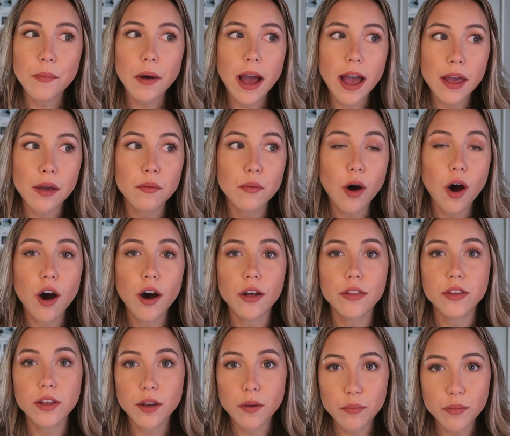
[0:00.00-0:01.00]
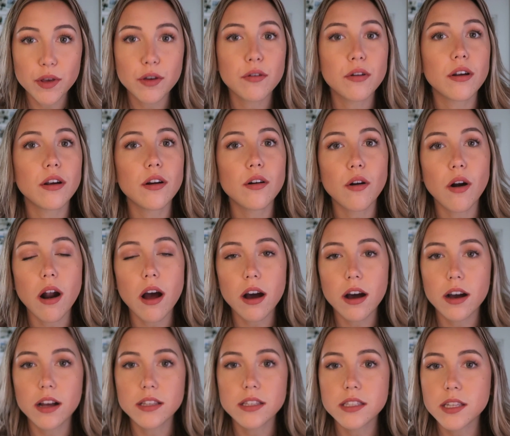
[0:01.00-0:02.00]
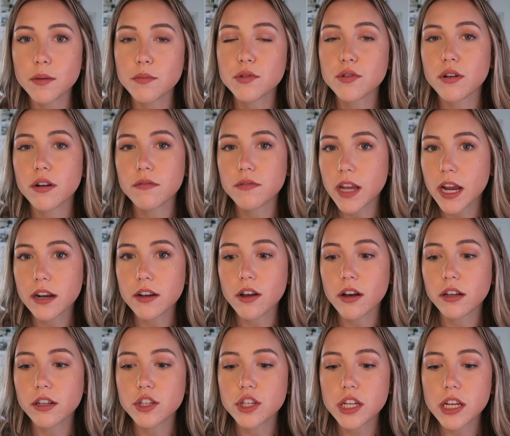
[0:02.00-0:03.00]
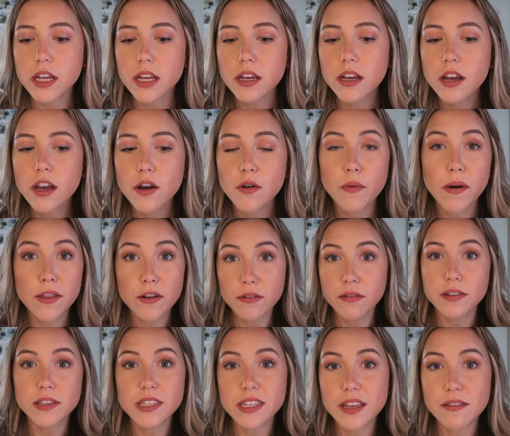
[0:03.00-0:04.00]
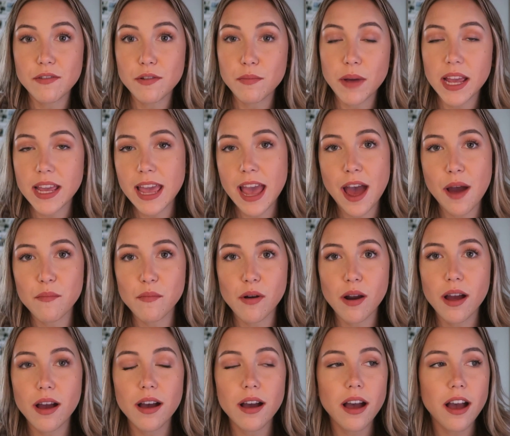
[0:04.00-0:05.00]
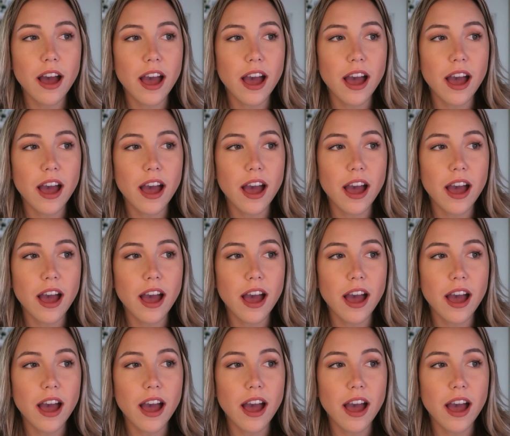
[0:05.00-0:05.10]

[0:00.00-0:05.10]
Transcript: I am on the computer or on some sort of technology, whether it's even my camera.